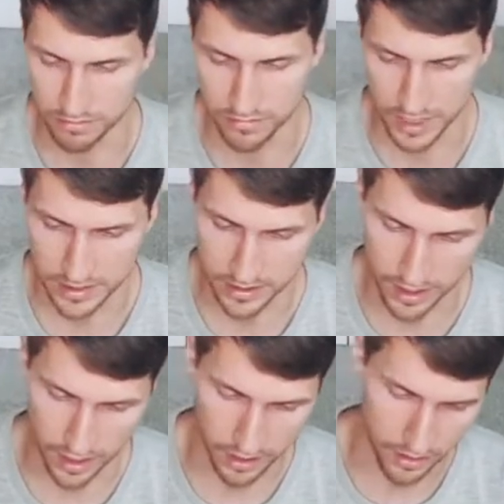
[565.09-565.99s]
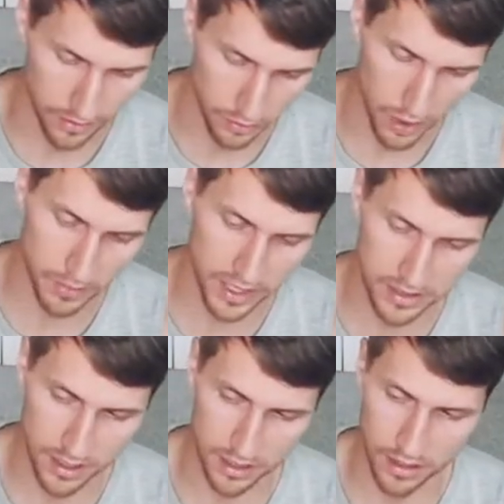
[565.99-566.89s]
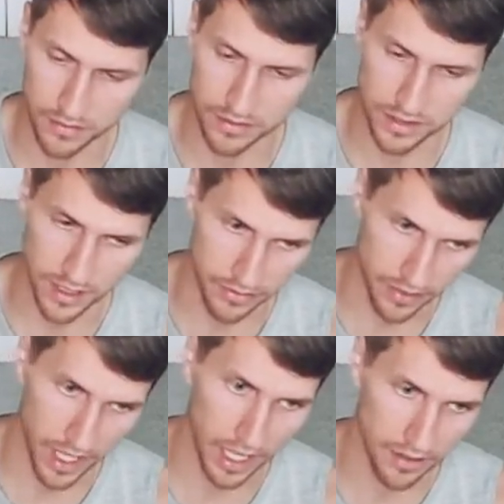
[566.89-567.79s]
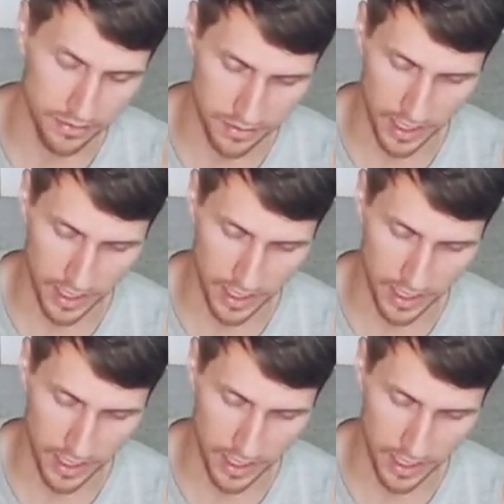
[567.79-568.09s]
Let's say if 1 minute is not enough, stay 5,